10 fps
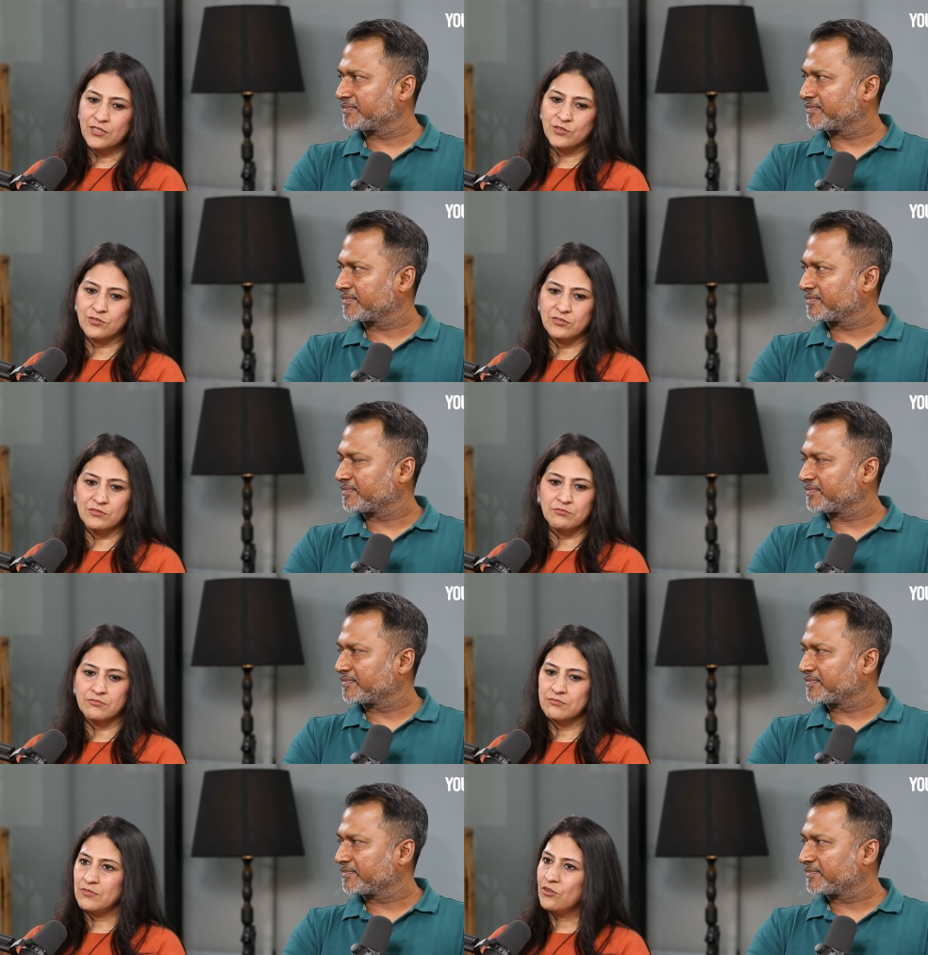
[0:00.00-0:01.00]
Speaker 1: So
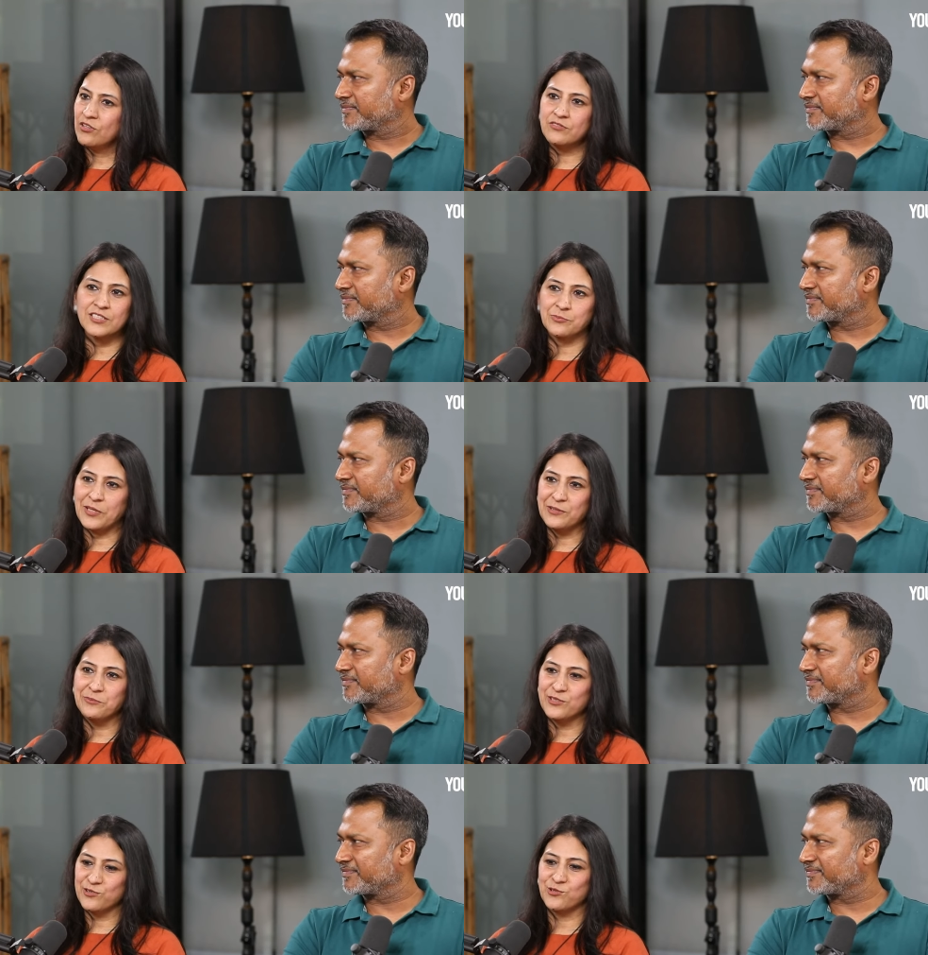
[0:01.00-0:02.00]
a lot of
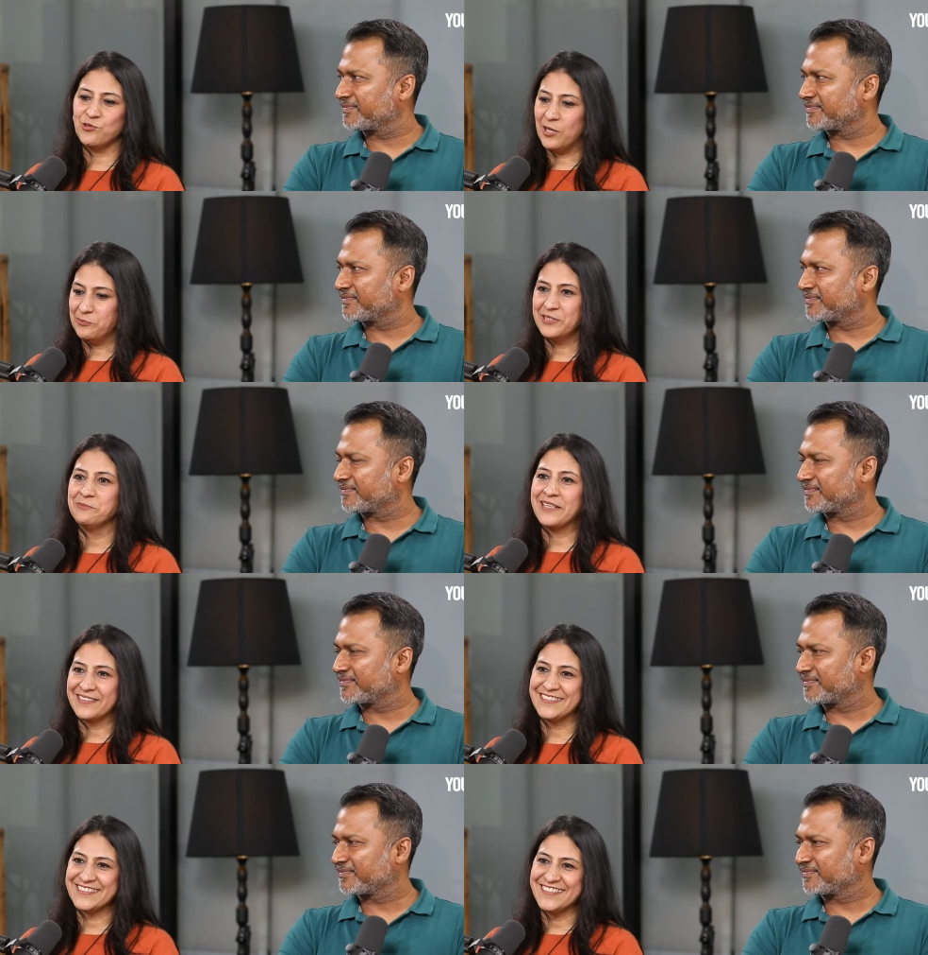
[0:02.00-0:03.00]
experiment used to happen in my
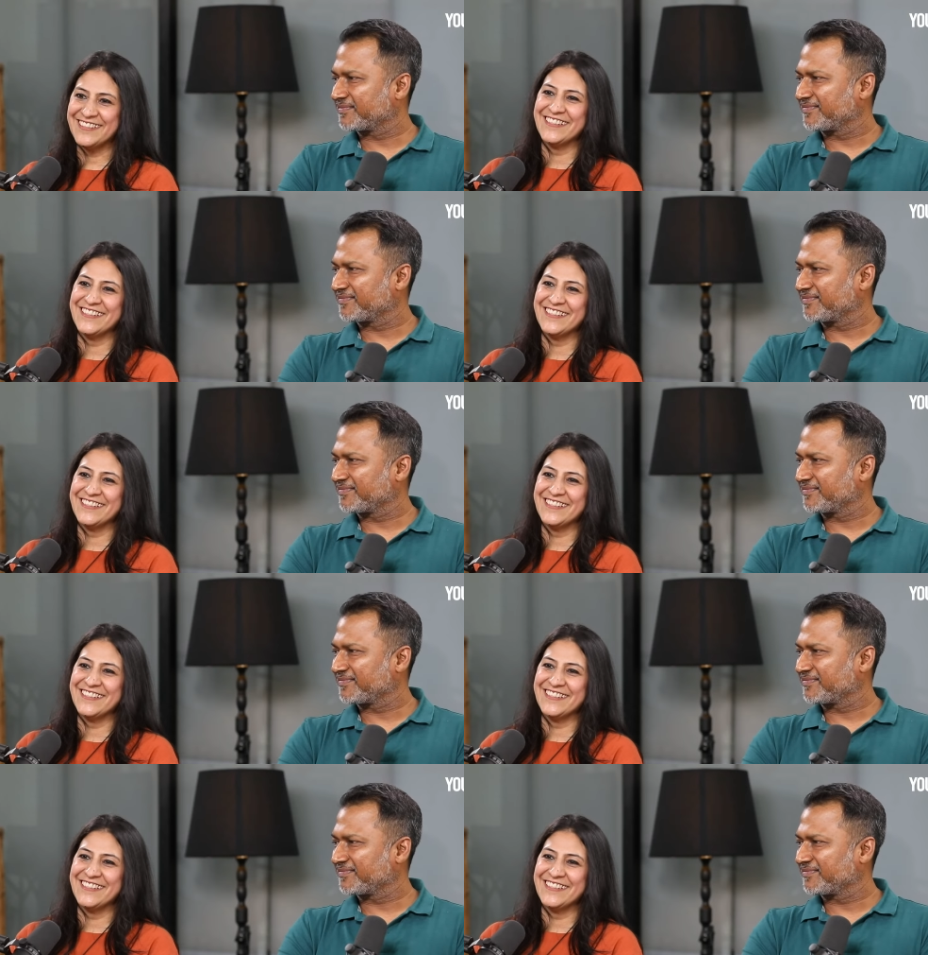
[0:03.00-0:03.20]
kitchen.